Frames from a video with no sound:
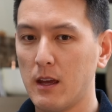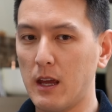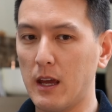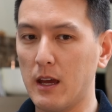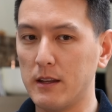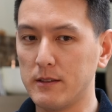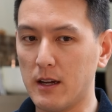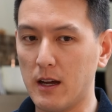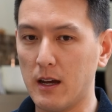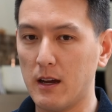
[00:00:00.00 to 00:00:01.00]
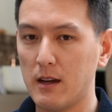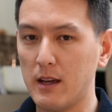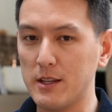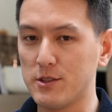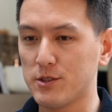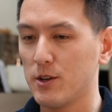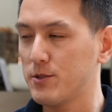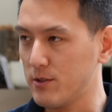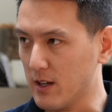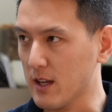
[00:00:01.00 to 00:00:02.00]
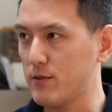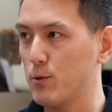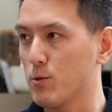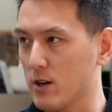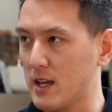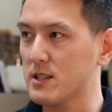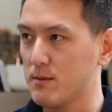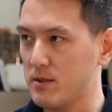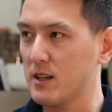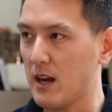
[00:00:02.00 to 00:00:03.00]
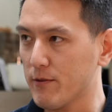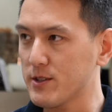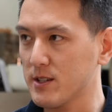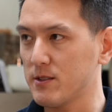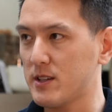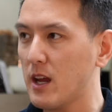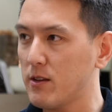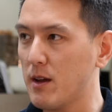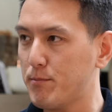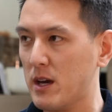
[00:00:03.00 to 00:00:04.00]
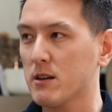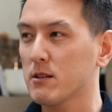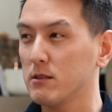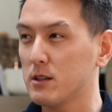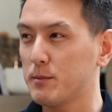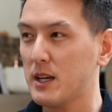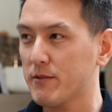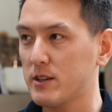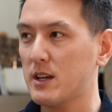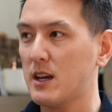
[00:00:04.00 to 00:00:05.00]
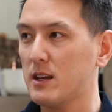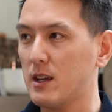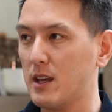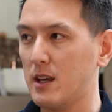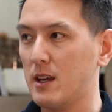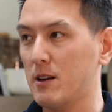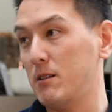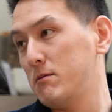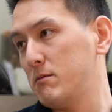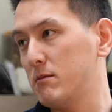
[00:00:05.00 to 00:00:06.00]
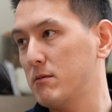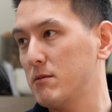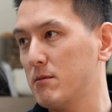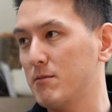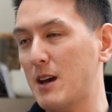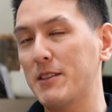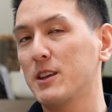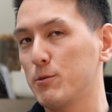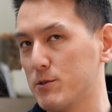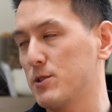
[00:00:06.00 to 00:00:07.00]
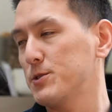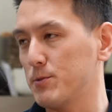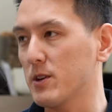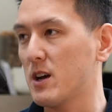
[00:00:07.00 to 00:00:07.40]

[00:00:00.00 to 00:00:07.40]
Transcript: And uh, it just shows you like if you work at something every single day and you get better a little bit every day, it'll I think results will